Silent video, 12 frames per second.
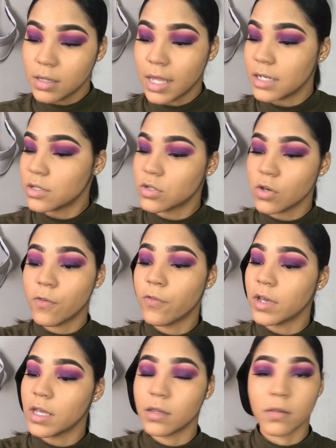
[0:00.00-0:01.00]
that is so
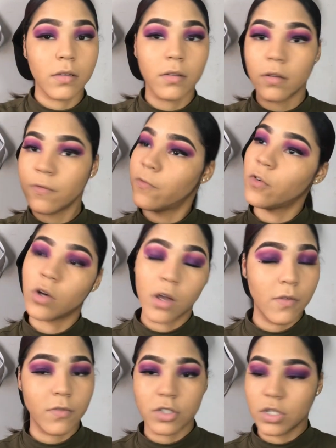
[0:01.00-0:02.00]
freaking full
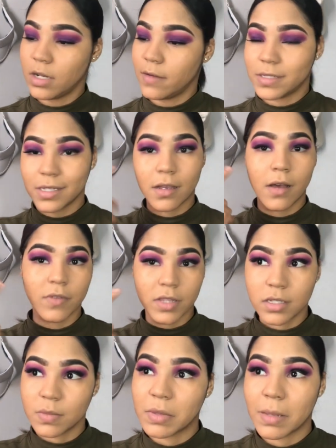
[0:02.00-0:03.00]
coverage enough to cover
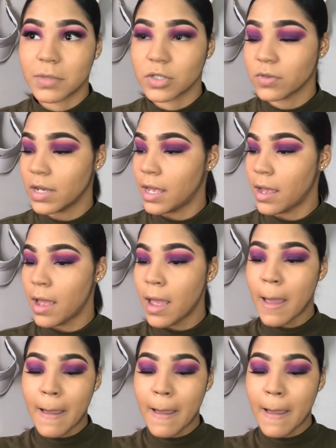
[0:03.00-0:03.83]
this blemish right here.